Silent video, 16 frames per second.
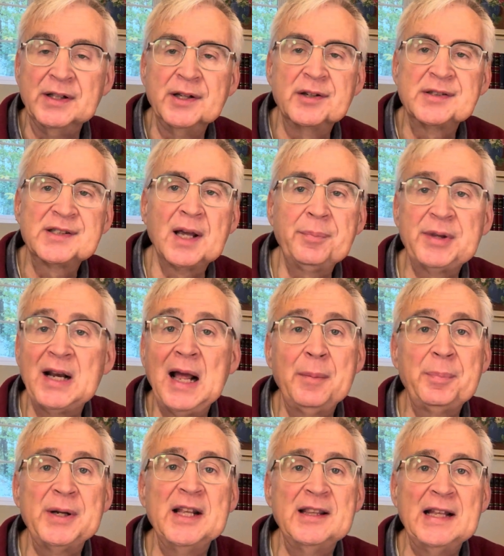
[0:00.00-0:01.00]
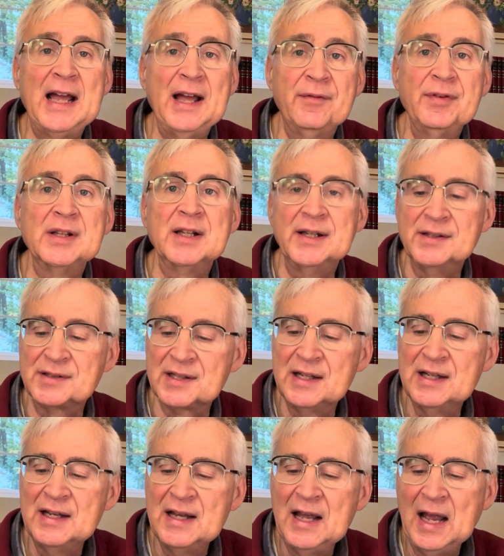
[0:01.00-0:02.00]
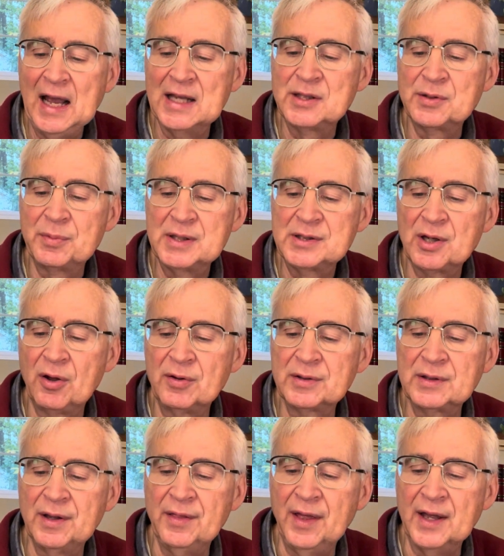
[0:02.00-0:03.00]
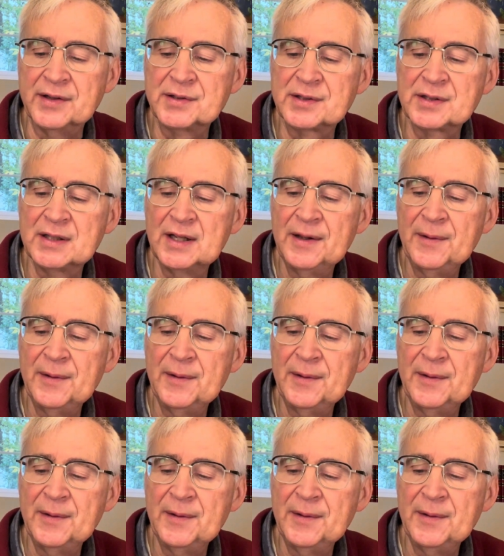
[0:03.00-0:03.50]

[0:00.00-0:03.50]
You know, something happened in the heavenlies as a result of this,